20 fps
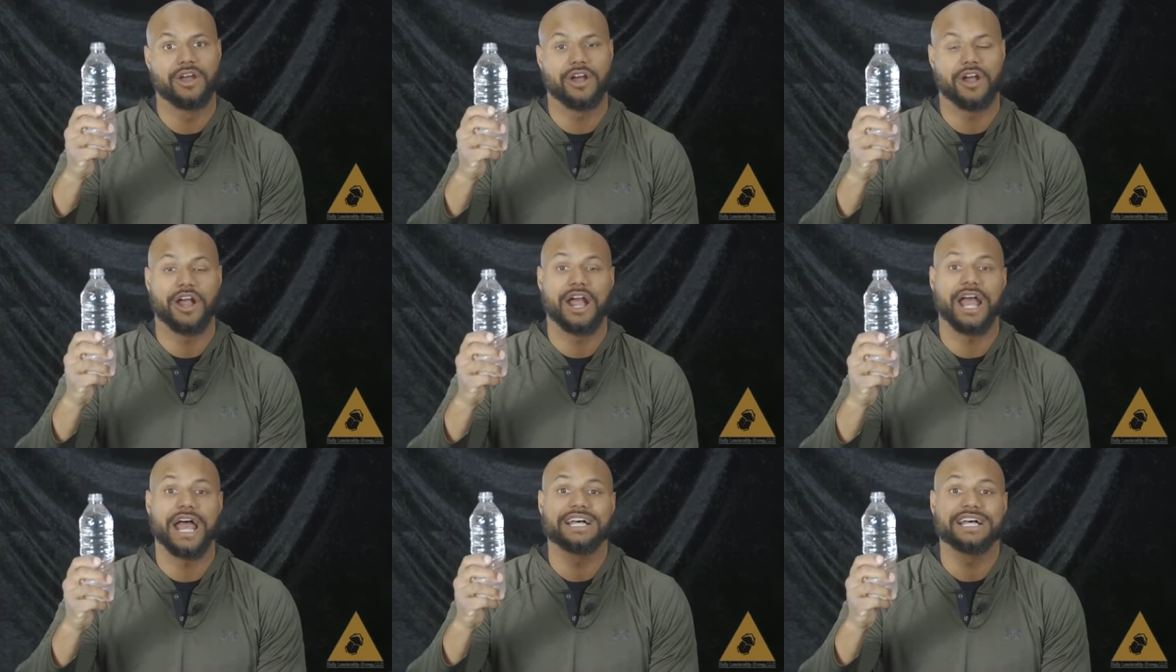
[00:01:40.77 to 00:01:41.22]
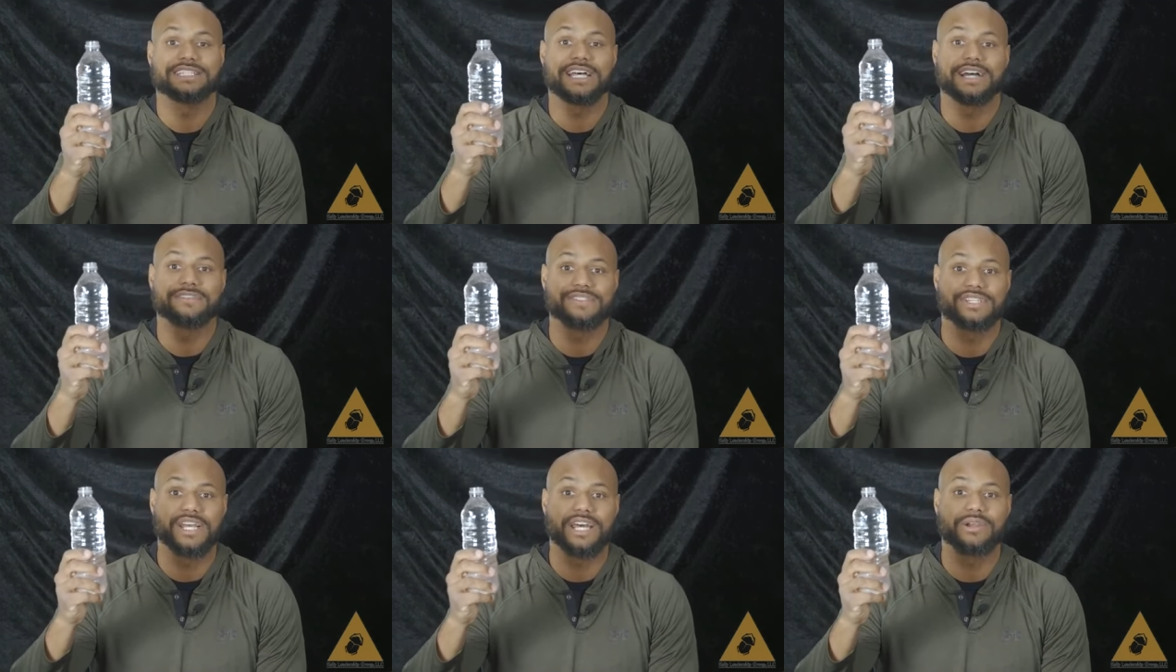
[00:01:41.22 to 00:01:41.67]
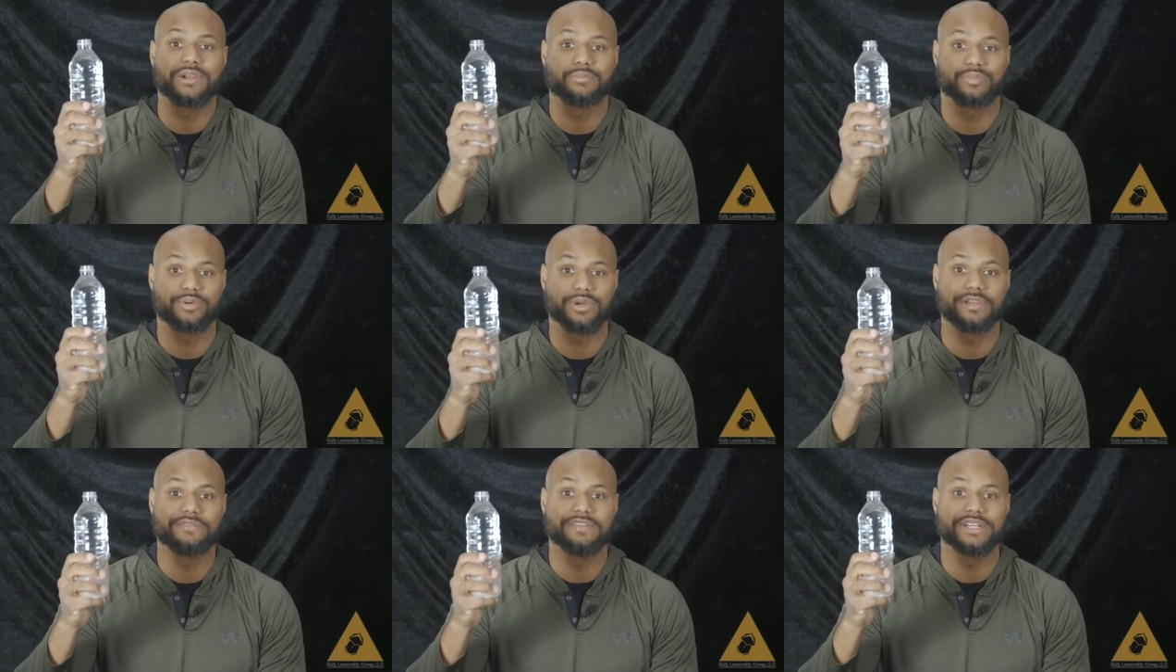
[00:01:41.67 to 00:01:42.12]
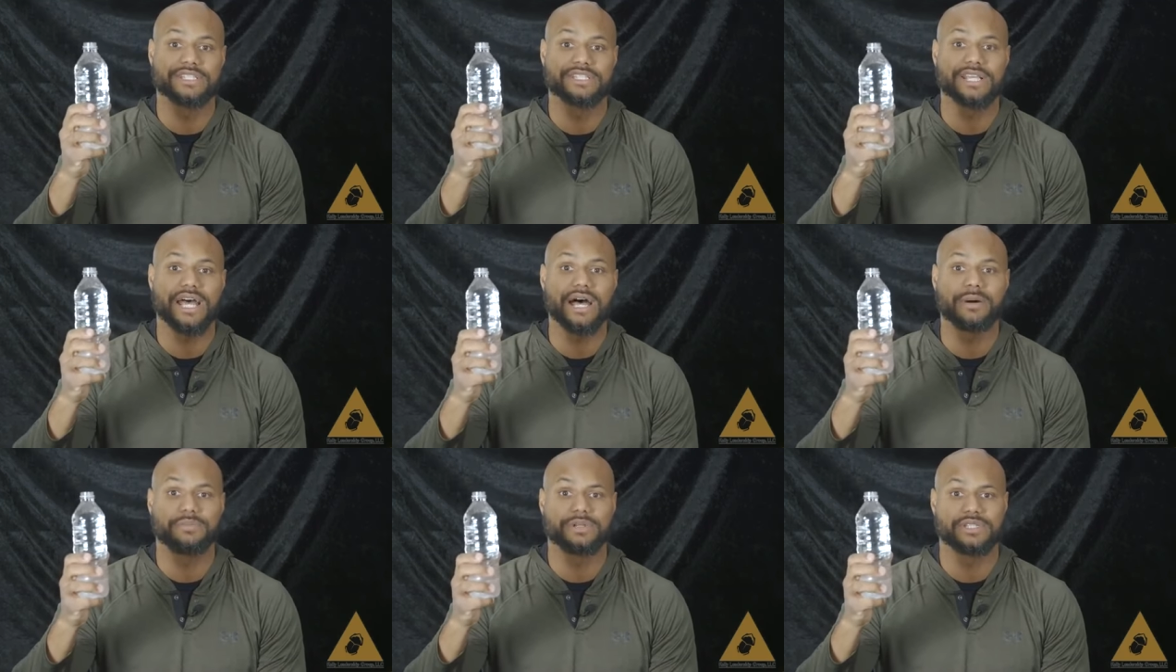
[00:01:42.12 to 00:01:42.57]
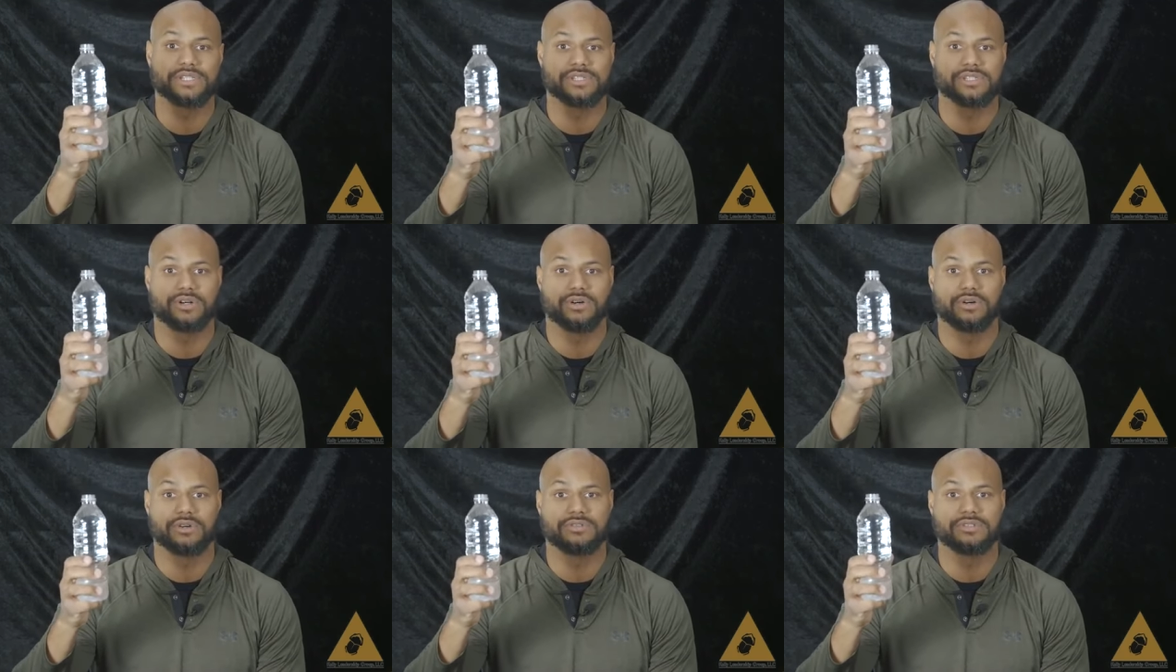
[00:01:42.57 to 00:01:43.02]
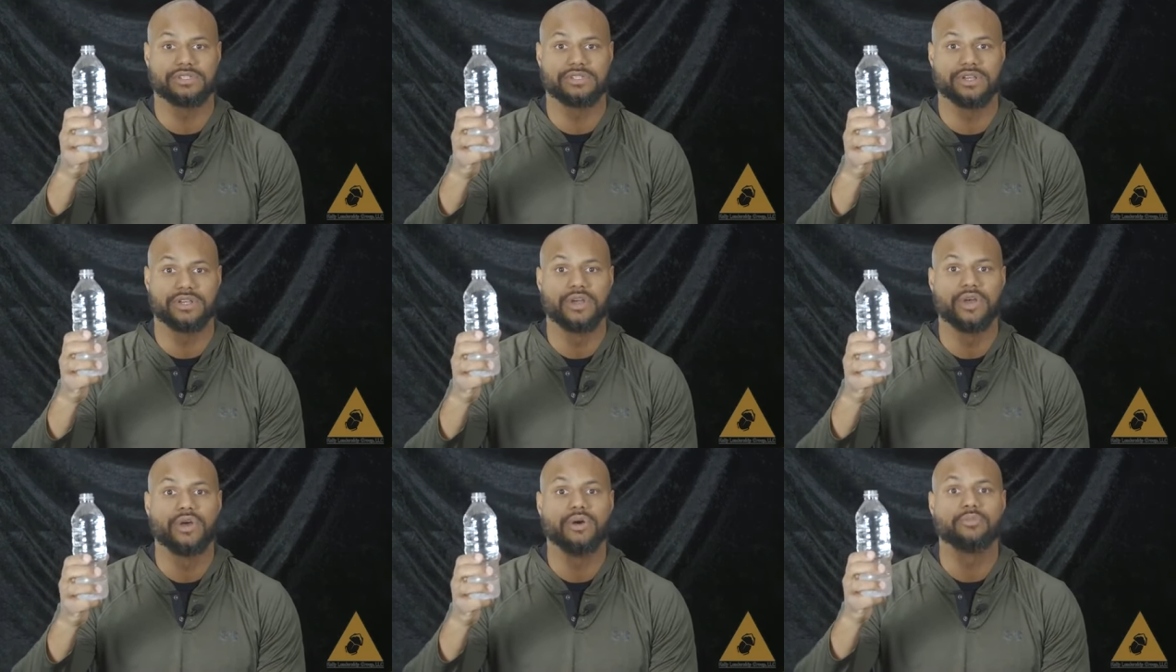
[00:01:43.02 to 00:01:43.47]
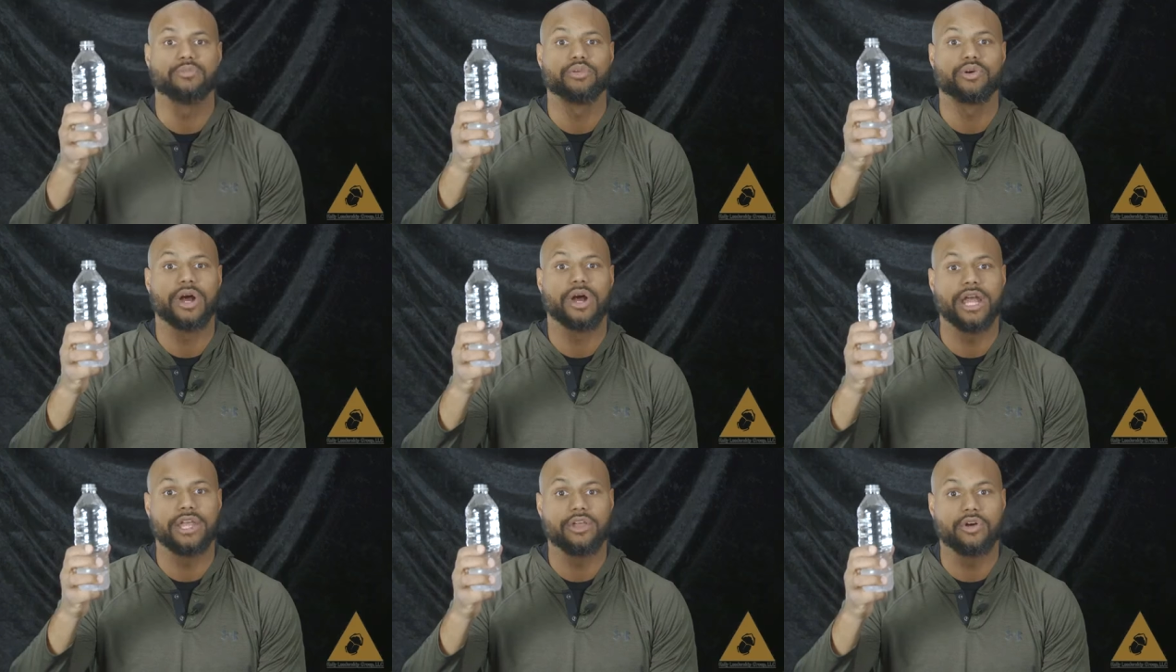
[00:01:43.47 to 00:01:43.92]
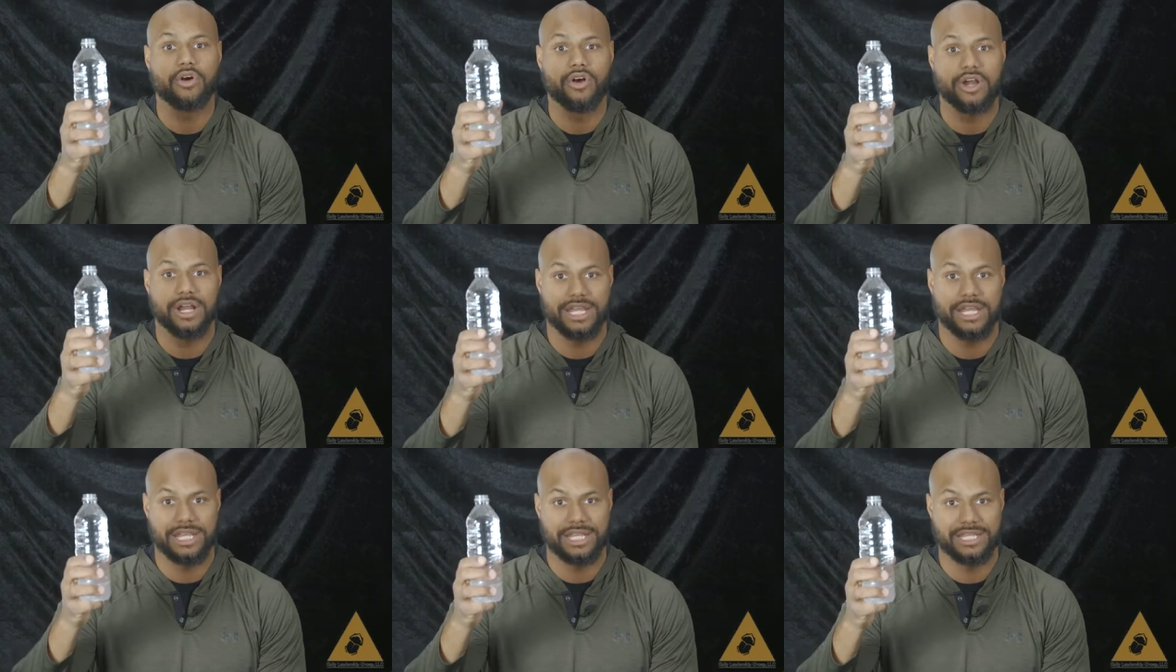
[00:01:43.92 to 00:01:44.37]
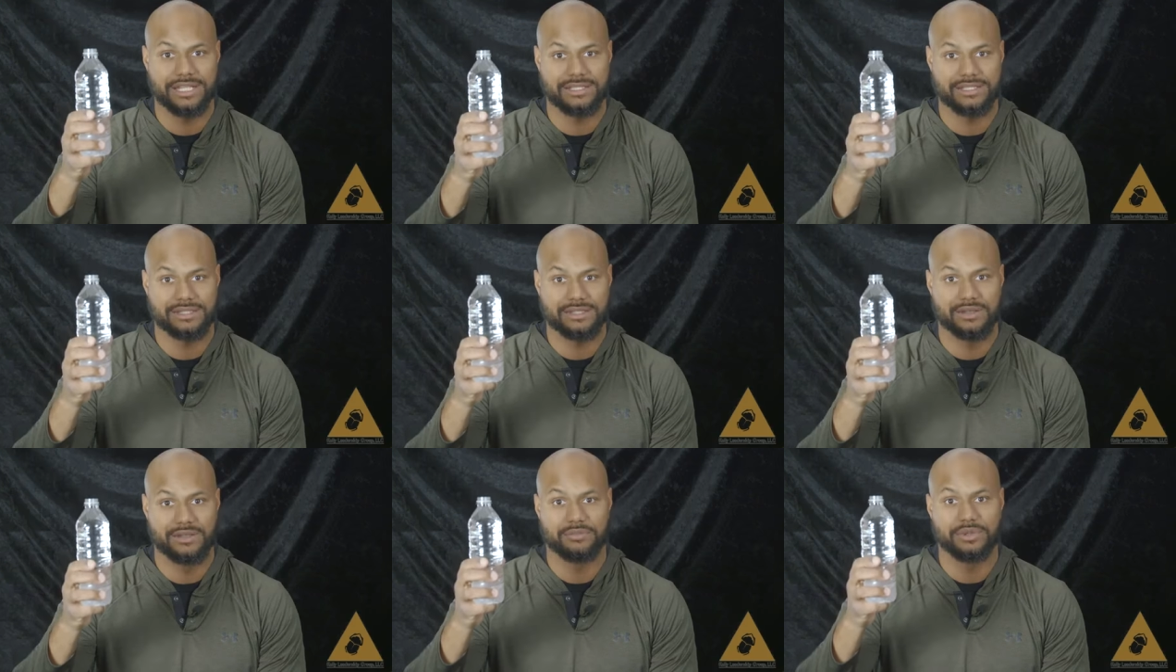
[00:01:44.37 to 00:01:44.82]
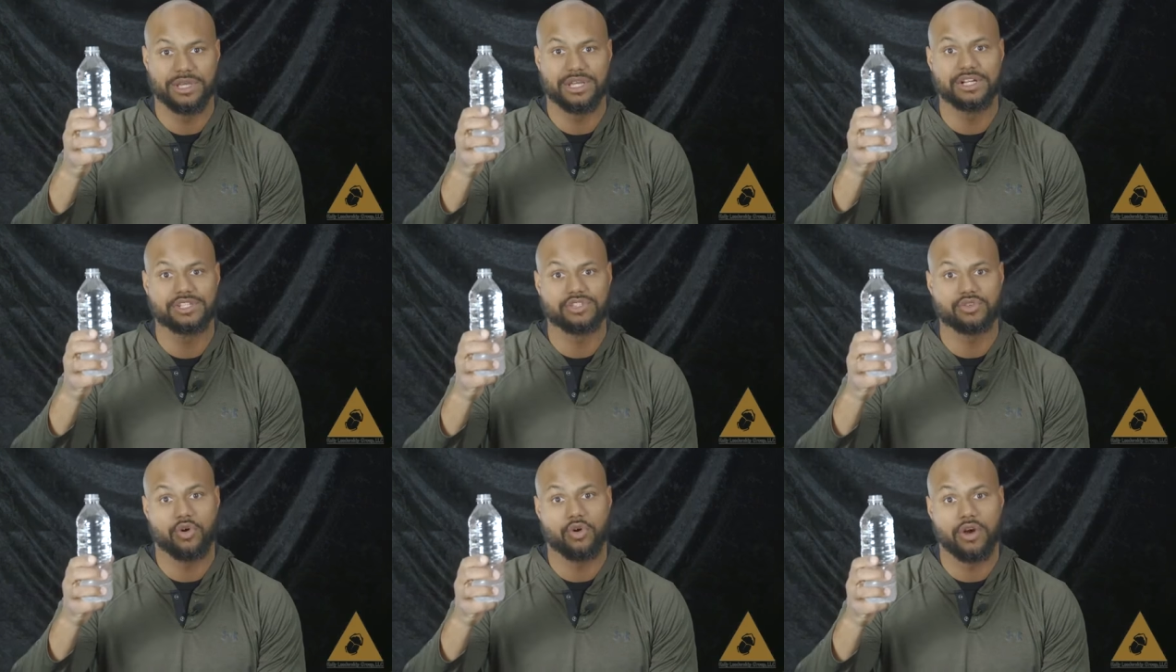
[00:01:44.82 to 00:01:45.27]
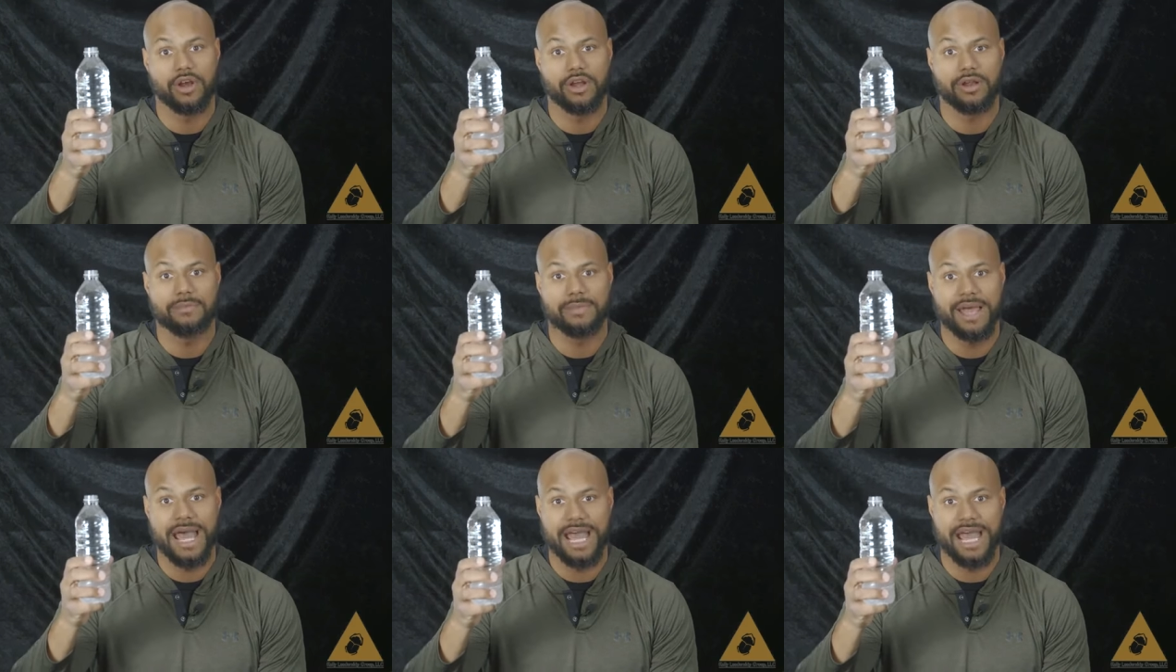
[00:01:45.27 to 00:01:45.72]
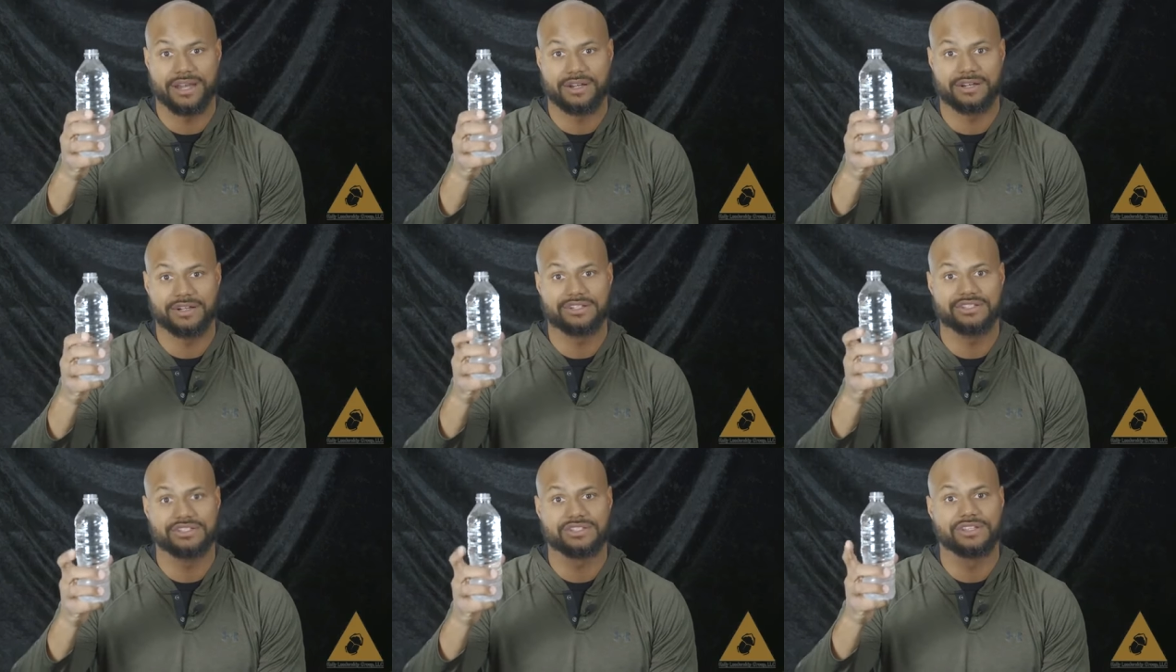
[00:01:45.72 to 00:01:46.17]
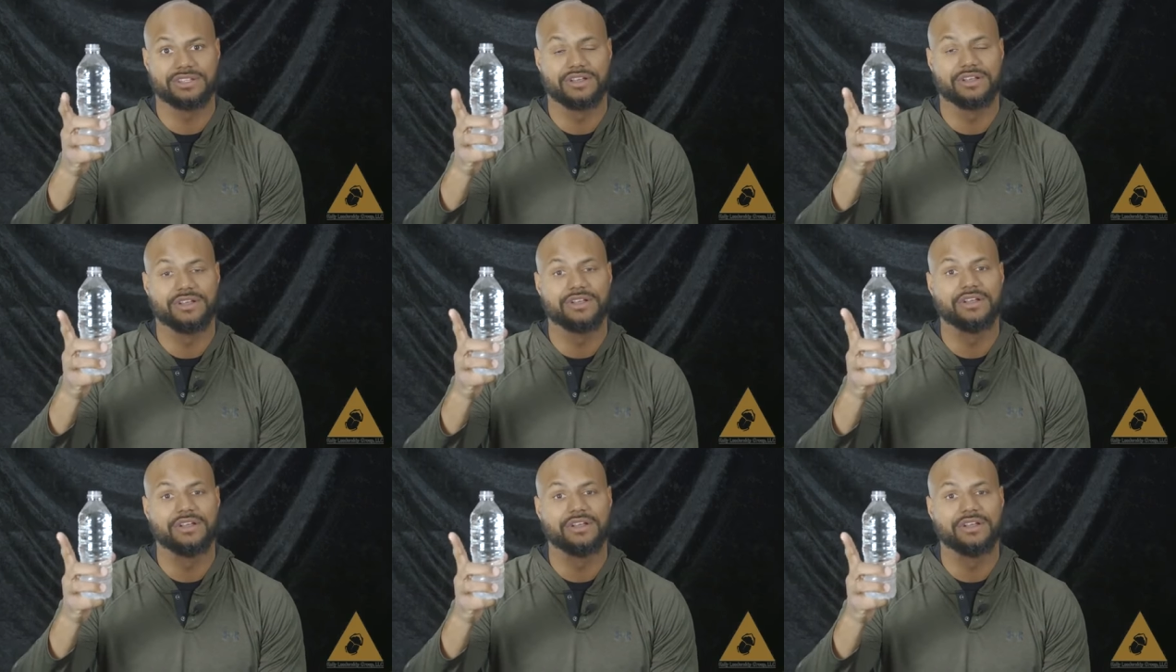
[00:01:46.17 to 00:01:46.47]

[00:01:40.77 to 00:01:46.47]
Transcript: or, as I've said in previous episodes, priorities, because order matters.